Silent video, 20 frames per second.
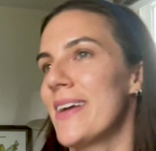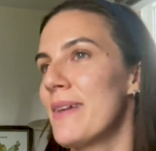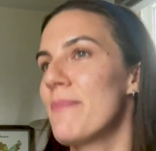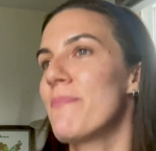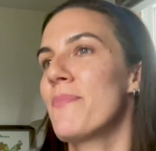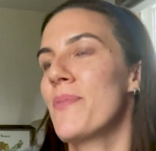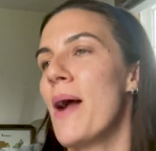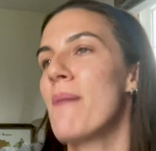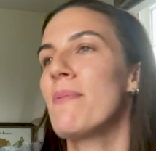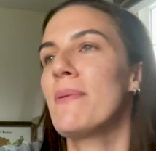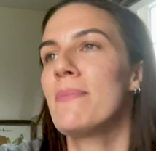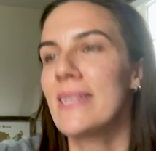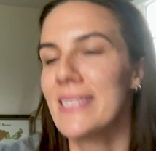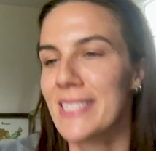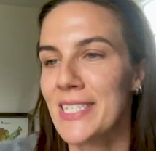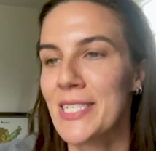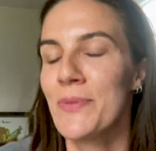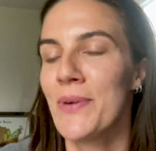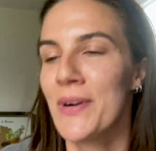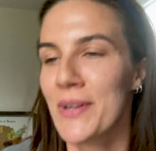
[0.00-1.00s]
could
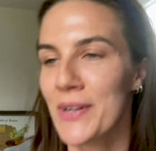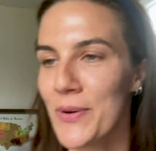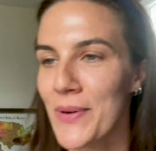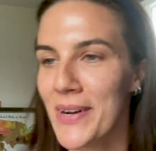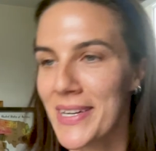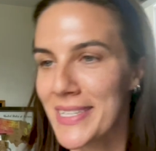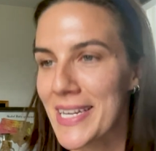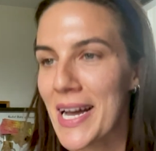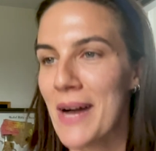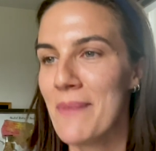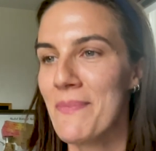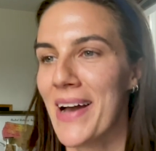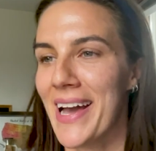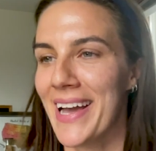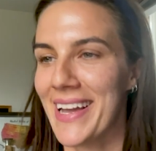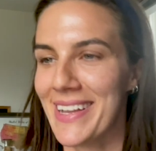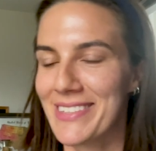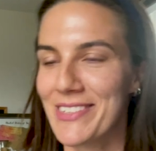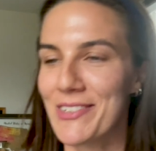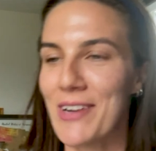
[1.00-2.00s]
probably see one going down
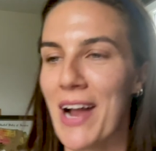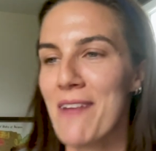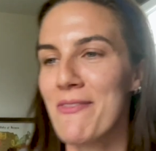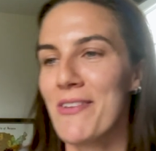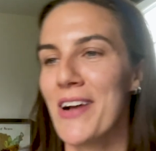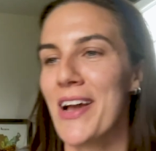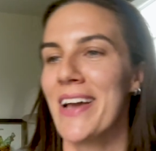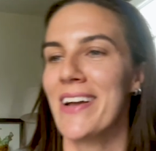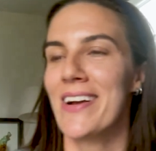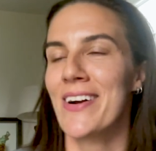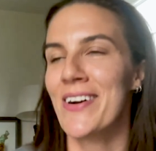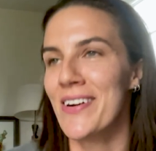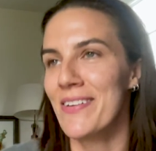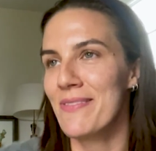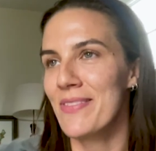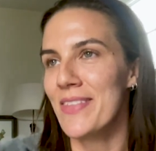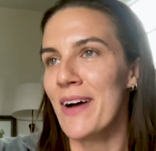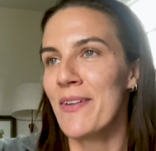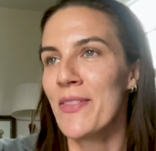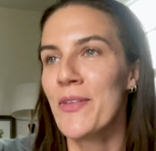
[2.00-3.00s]
my driveway
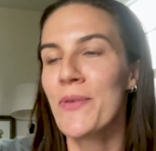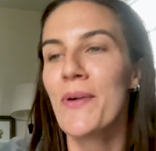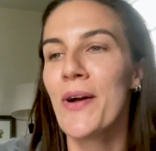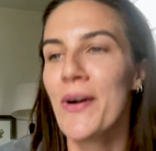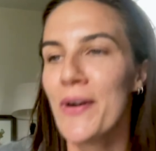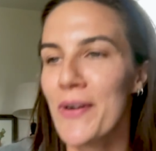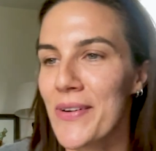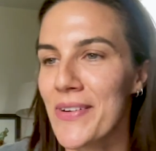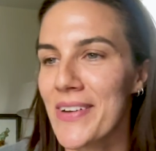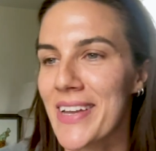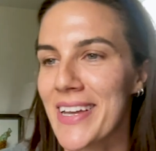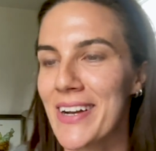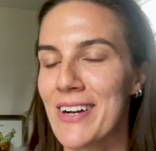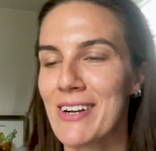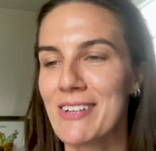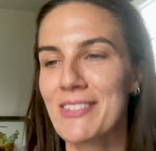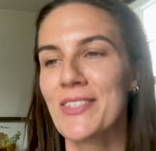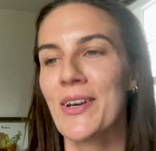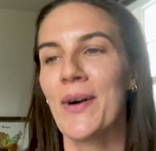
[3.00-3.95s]
or down the road here.